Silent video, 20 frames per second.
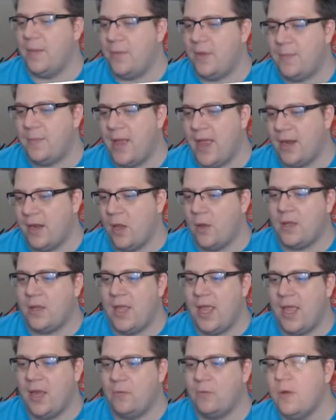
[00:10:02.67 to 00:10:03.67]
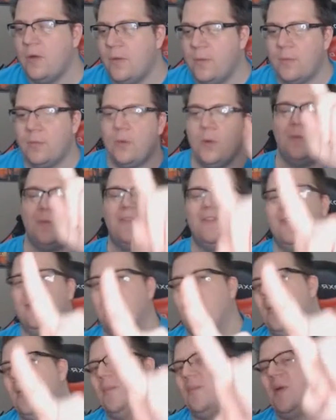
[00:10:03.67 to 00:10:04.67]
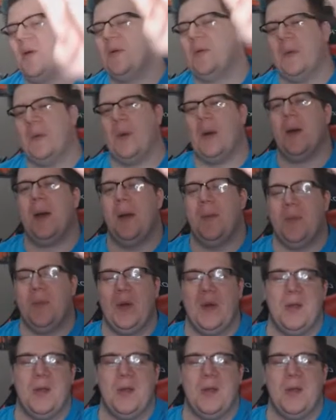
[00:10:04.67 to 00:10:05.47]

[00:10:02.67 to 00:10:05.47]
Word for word: yep, they're back. Okay, room room for one, one